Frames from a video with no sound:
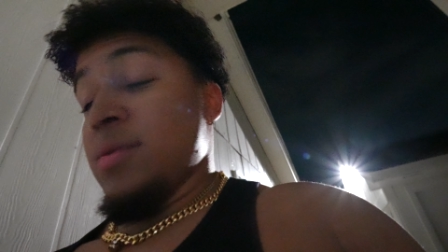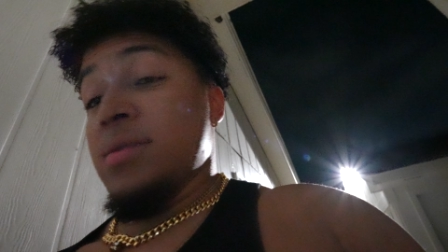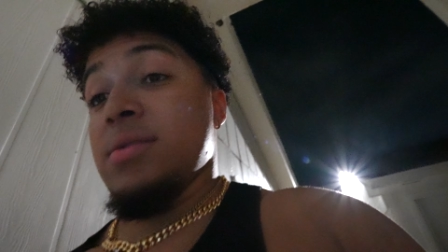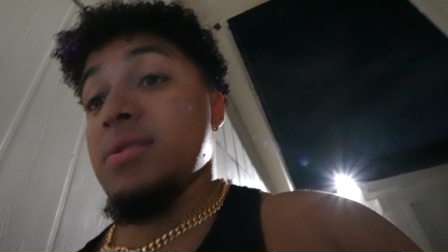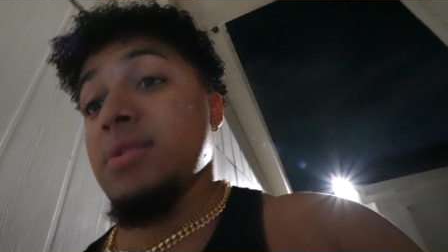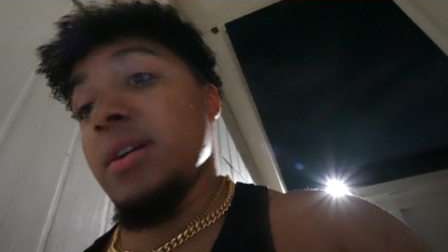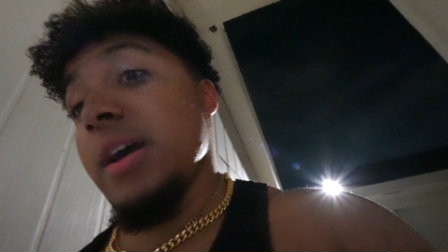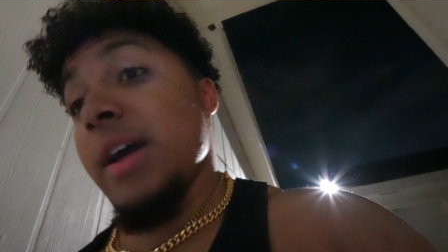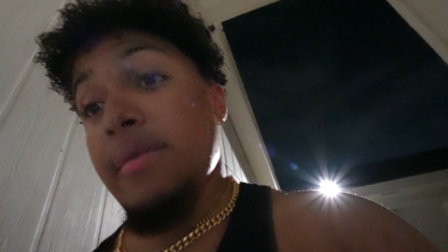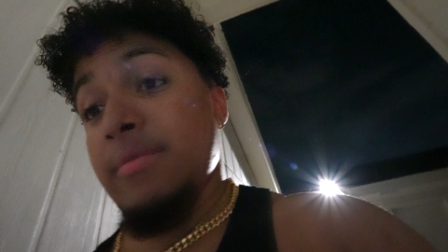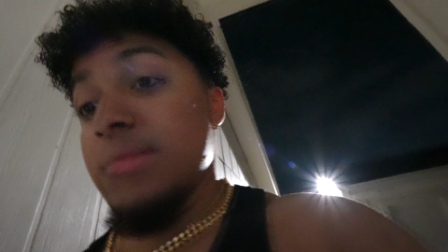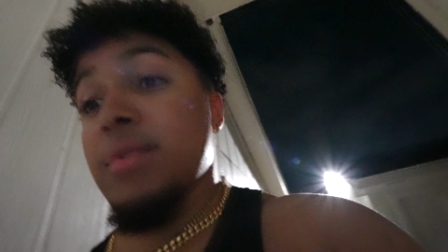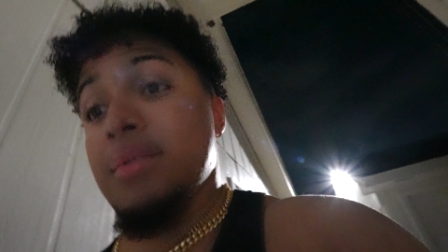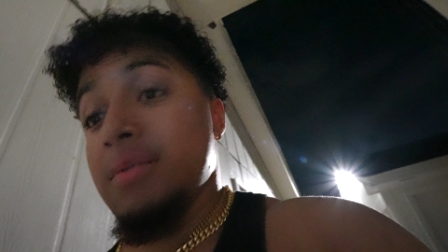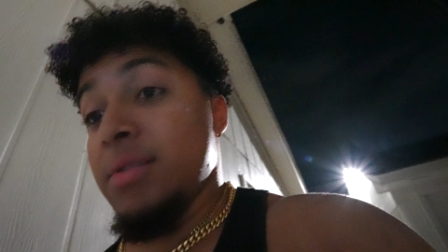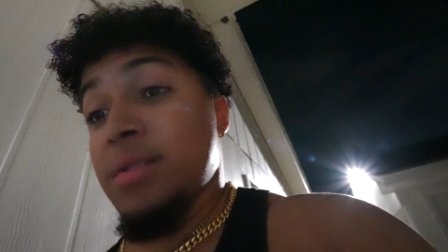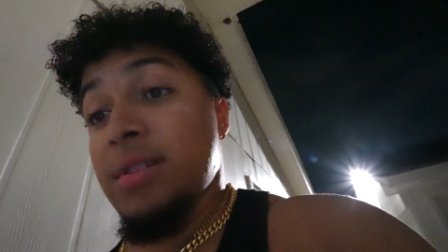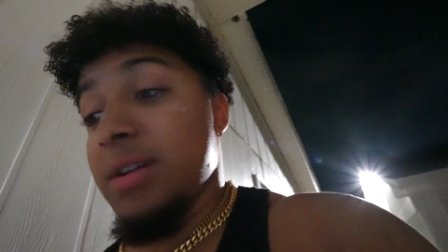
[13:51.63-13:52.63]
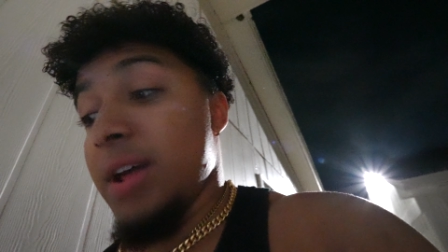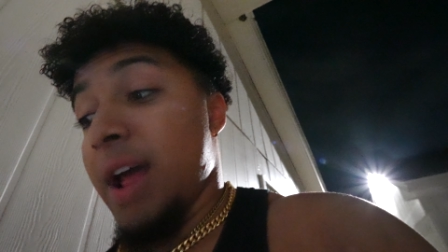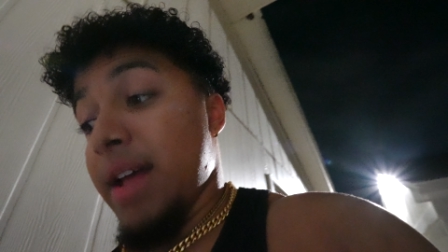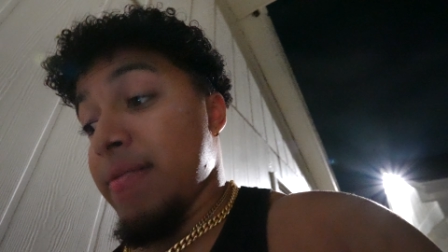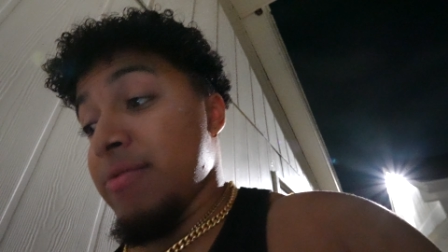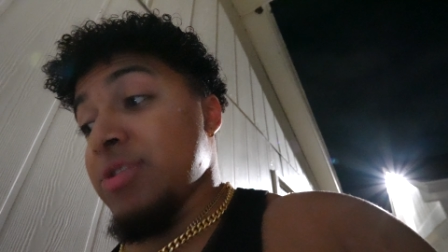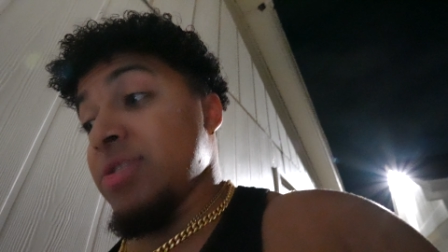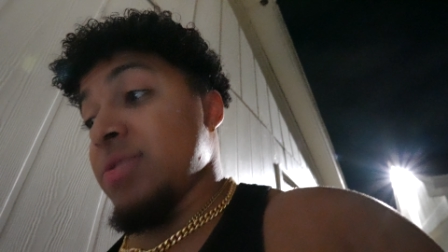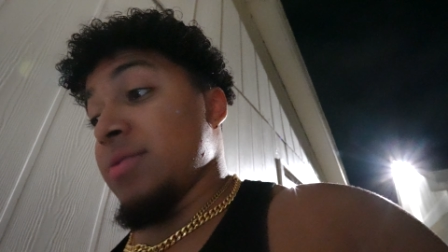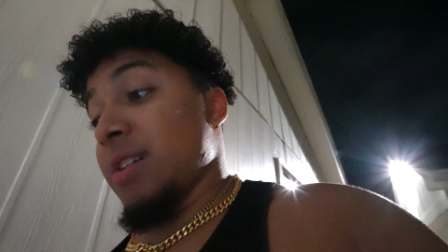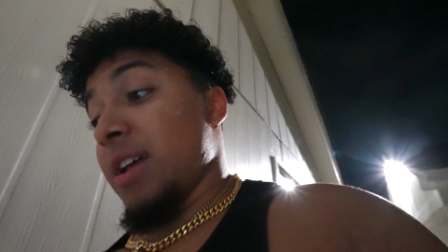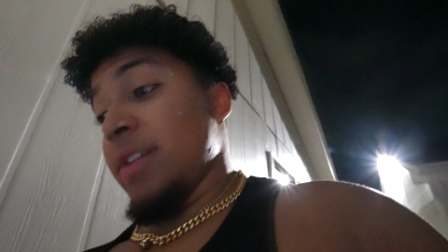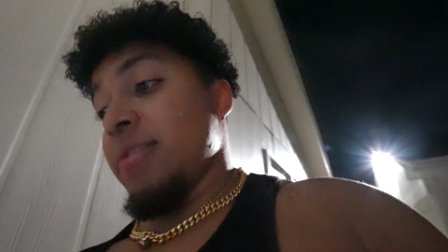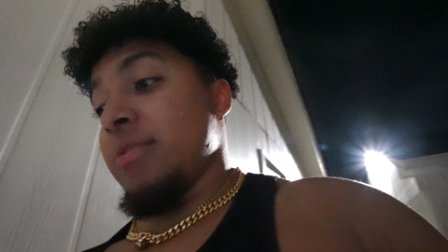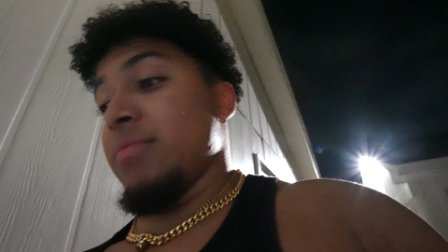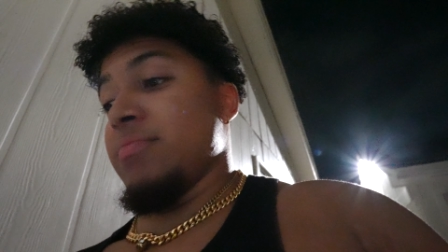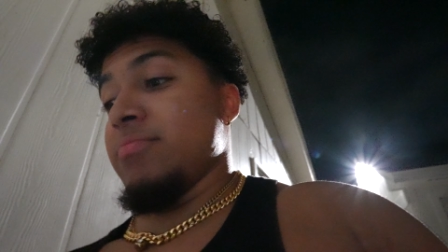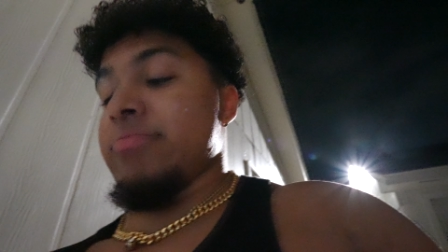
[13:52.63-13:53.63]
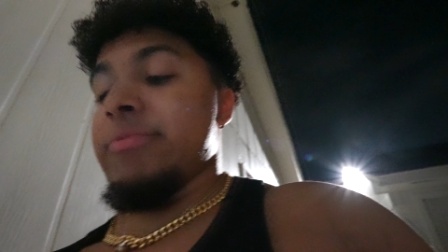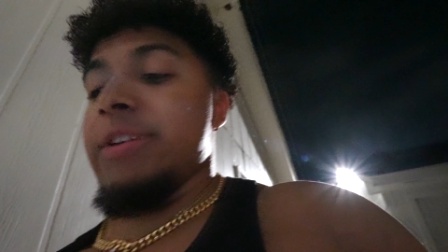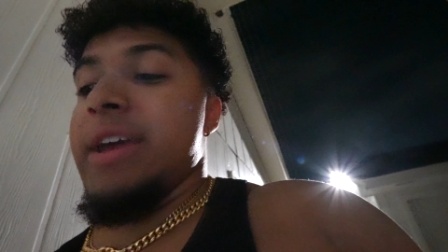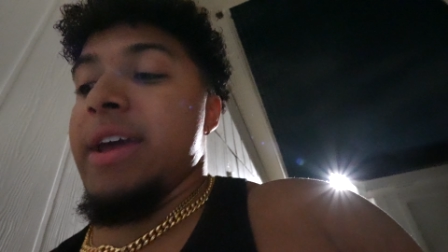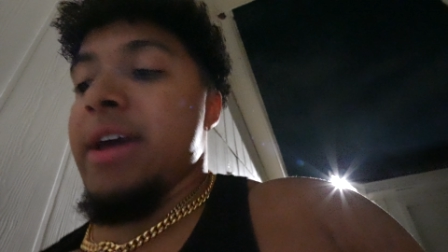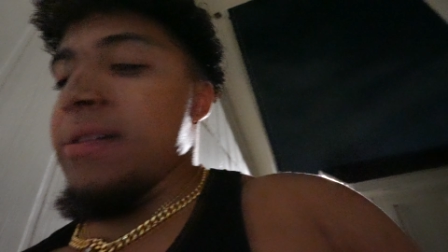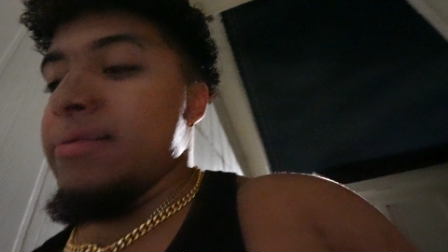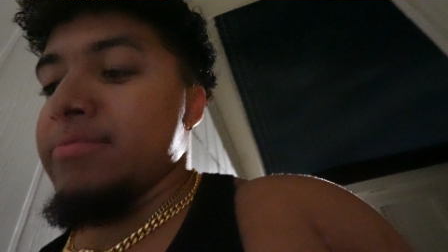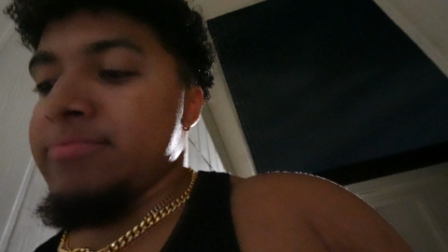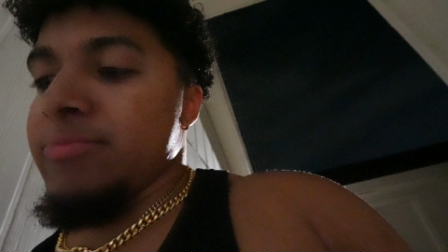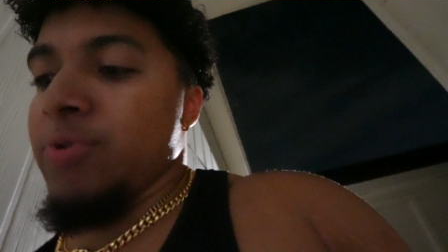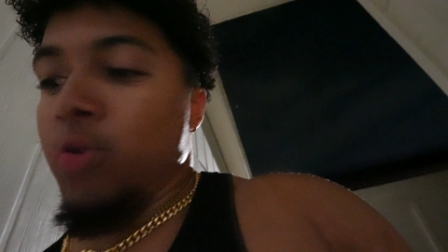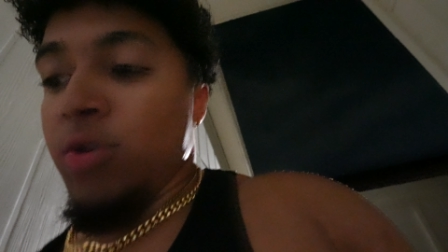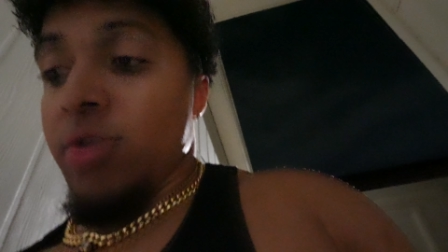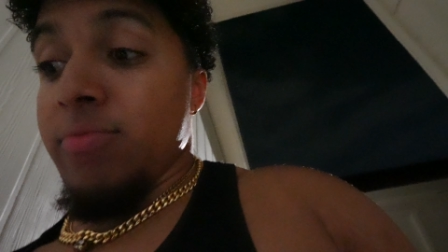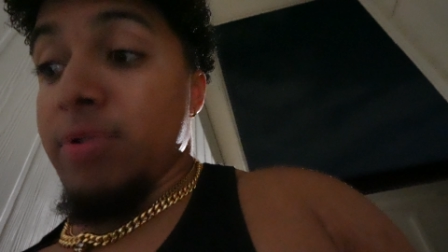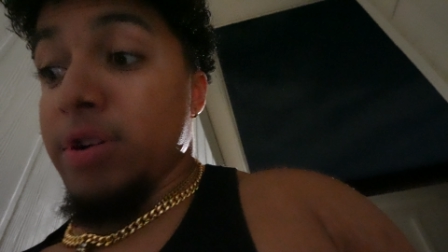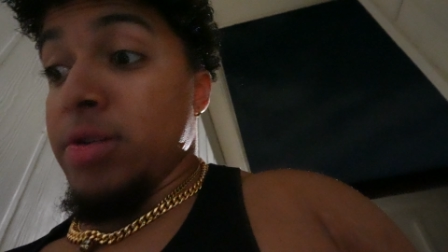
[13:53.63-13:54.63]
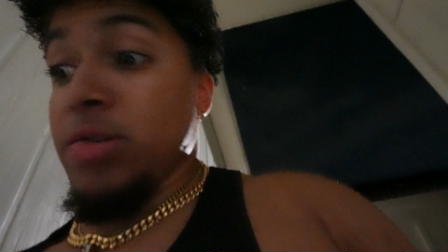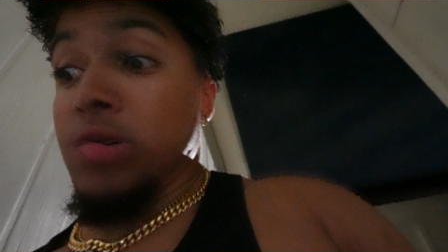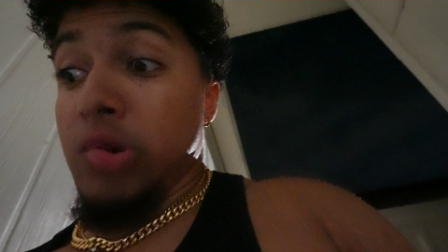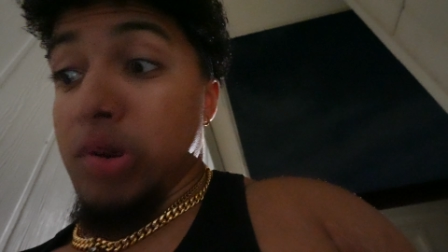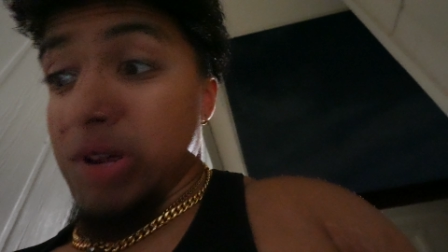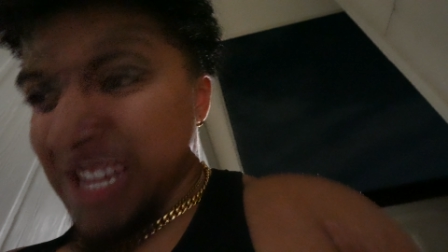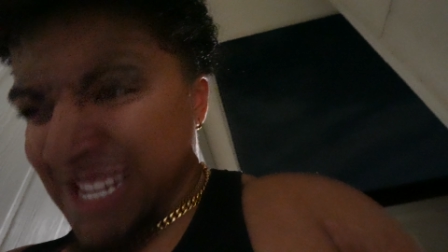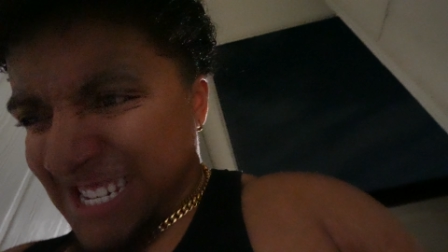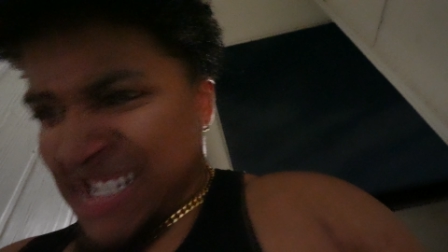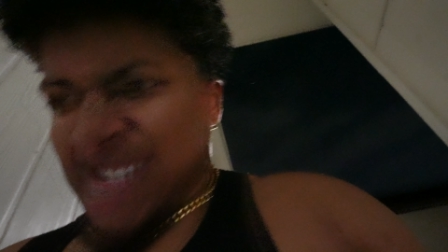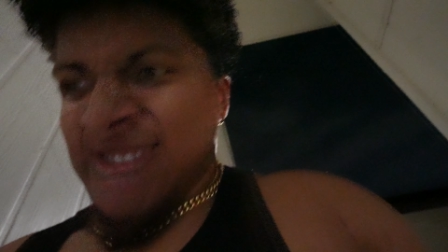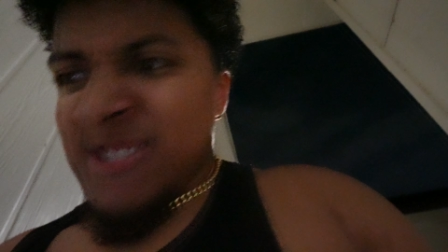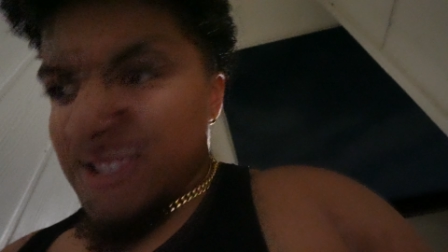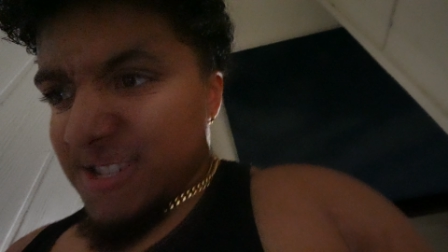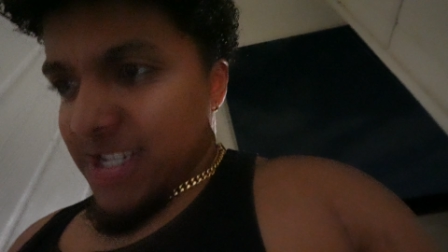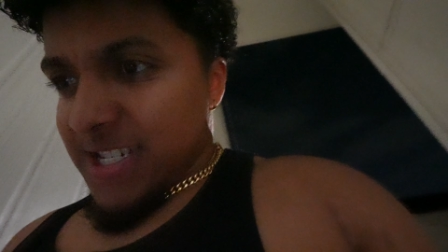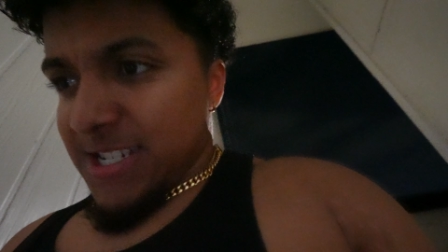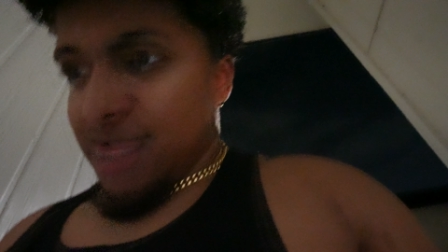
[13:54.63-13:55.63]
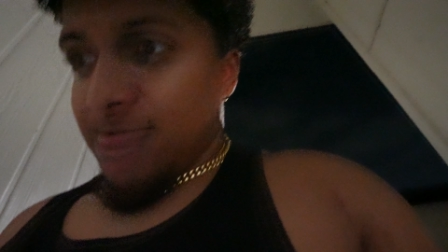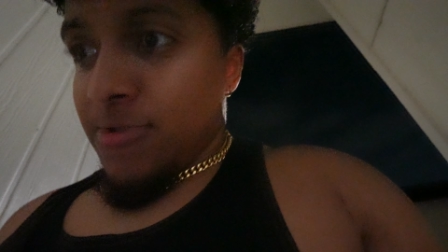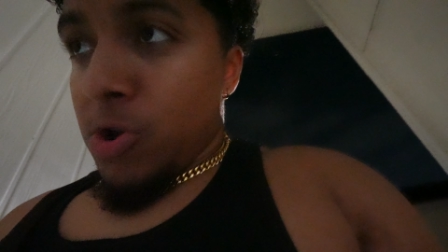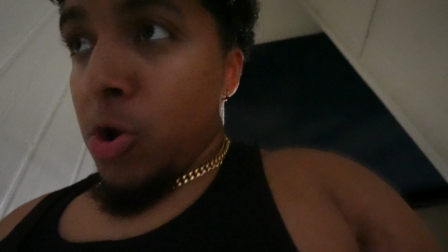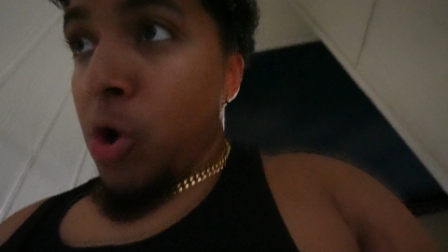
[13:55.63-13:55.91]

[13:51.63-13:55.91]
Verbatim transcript: nigga, I, I just, I, yeah. Hold on, bro. Hold on. Get in.